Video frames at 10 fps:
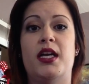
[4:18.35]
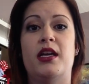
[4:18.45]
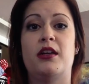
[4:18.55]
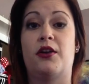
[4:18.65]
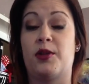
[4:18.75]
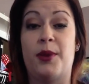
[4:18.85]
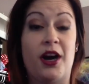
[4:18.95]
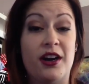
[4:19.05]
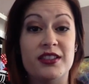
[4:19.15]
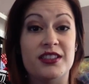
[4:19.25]
go to the
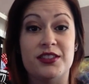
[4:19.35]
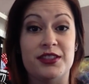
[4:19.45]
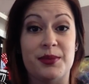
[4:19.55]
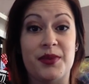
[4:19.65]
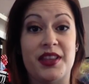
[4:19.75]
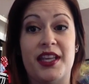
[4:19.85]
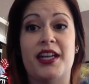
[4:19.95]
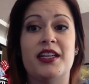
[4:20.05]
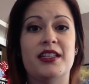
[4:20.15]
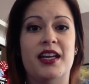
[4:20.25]
parks and do something
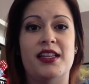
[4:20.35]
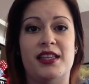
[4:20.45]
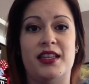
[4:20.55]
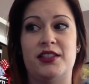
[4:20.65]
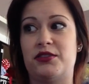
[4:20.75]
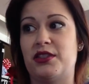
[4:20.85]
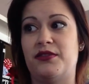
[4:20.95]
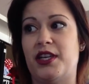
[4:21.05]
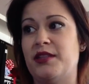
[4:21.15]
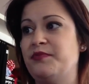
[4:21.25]
there. I think that's really
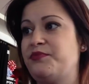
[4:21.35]
fun.